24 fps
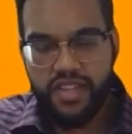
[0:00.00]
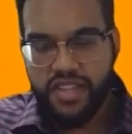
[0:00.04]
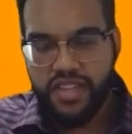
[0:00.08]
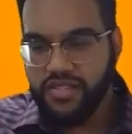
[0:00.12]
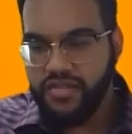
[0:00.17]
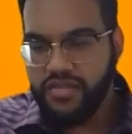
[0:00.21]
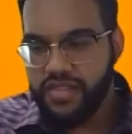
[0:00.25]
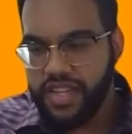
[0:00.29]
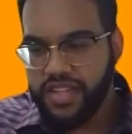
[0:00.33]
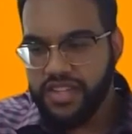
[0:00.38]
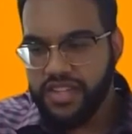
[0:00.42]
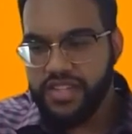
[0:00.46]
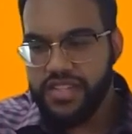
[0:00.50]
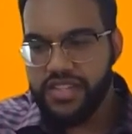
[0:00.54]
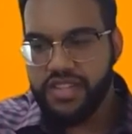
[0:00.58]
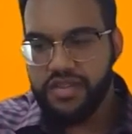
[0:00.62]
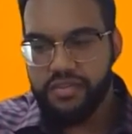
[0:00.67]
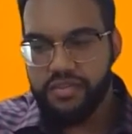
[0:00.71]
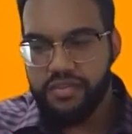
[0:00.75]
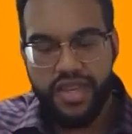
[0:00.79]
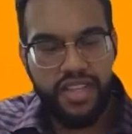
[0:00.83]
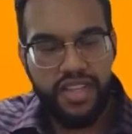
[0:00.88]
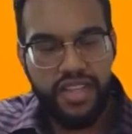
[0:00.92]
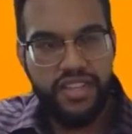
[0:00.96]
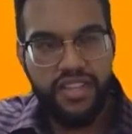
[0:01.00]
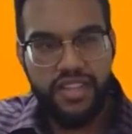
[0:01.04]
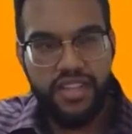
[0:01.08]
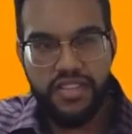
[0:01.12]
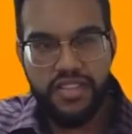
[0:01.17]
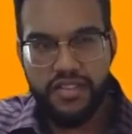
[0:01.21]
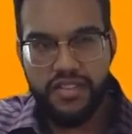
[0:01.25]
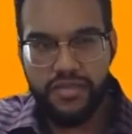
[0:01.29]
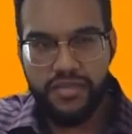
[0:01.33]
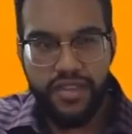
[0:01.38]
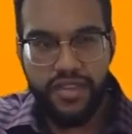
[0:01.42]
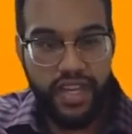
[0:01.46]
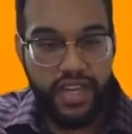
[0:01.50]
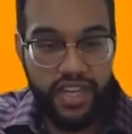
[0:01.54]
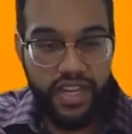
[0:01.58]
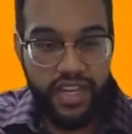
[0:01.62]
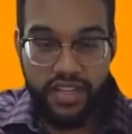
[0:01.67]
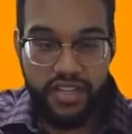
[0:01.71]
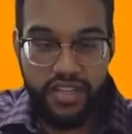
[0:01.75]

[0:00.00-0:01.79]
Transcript: conventional methods of finding a